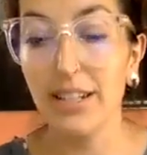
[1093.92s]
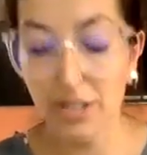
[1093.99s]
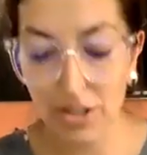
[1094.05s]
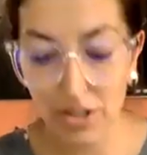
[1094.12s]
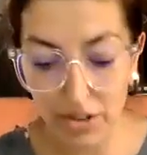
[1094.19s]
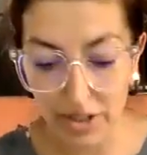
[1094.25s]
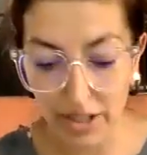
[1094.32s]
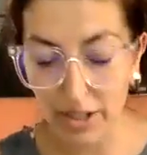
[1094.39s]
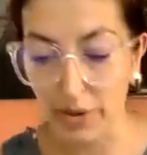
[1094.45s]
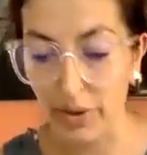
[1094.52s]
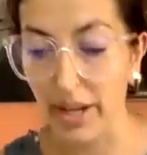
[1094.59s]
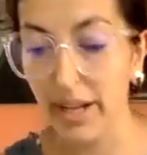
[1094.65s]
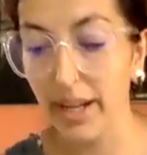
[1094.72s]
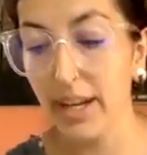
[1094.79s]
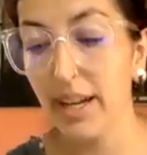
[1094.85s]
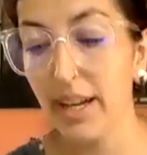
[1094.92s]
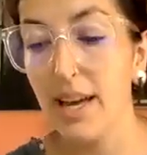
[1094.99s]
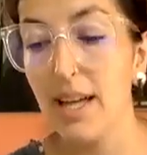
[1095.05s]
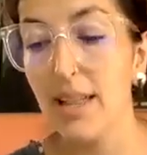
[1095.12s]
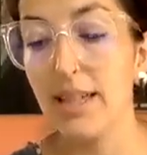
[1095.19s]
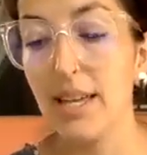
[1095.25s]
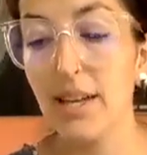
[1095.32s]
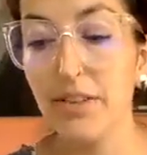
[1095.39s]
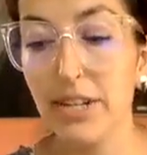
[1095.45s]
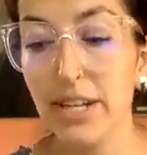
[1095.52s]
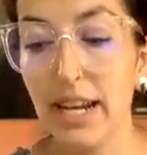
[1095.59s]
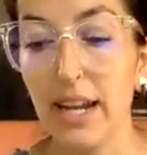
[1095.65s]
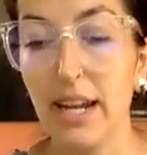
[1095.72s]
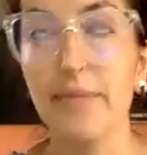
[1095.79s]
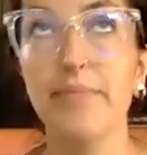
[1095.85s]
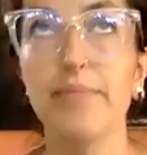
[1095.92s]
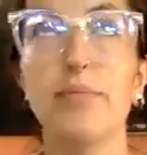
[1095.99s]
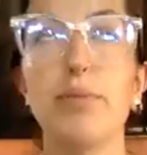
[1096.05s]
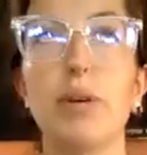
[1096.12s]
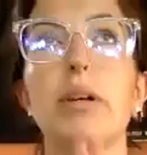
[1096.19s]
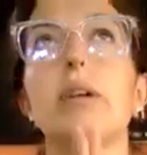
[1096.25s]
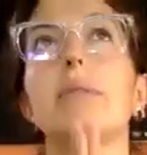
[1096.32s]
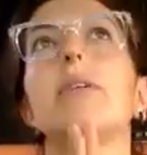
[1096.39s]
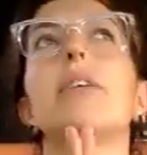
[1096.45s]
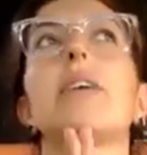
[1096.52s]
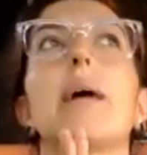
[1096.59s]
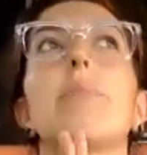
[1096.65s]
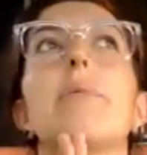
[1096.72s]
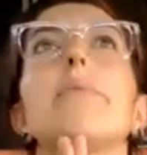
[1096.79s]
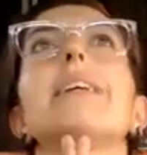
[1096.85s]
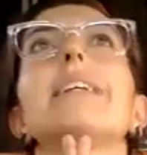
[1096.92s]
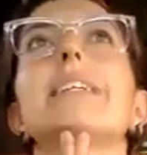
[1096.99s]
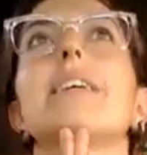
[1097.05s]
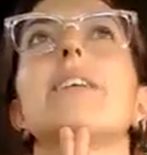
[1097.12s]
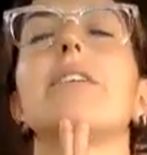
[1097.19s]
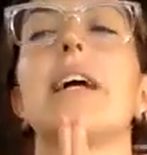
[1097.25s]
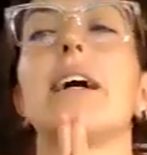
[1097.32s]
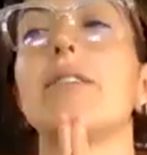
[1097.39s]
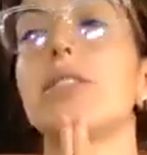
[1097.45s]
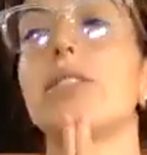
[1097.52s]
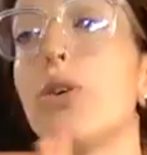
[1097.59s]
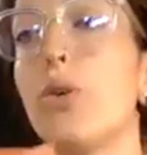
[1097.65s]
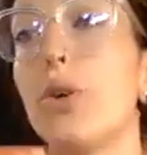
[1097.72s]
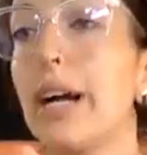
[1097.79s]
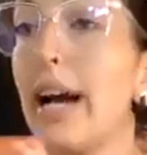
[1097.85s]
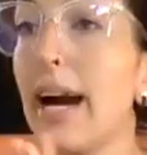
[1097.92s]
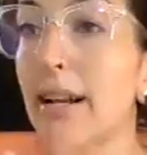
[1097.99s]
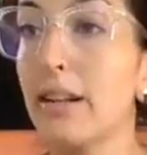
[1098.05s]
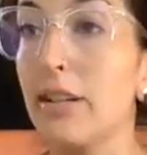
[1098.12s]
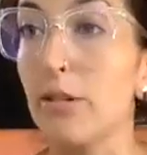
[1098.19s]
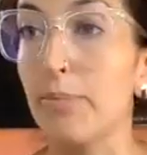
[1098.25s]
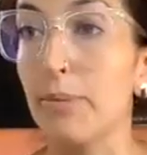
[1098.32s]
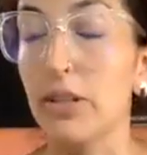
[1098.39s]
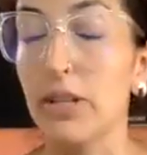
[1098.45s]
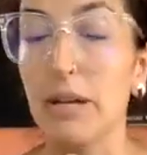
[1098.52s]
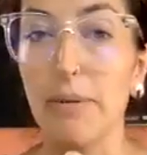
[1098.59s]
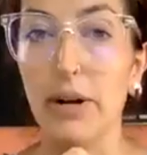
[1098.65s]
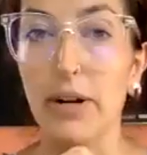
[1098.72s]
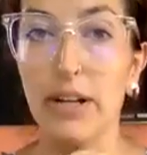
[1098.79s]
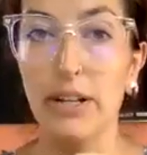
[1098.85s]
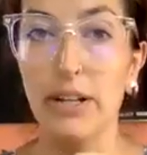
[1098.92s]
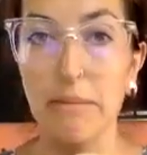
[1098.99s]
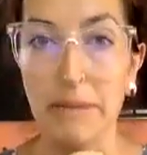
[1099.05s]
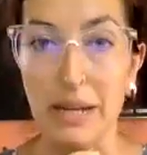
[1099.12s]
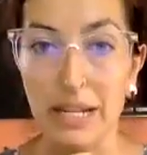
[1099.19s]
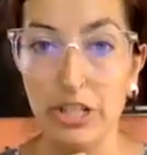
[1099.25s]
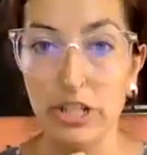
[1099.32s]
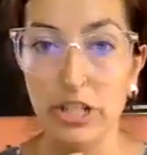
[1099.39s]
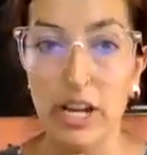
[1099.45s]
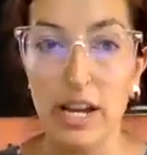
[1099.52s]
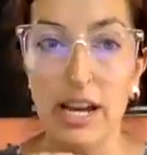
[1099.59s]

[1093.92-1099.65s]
Little story quick. The other day, probably about a couple weeks ago now, Sequoia had a little birthday party on the beach,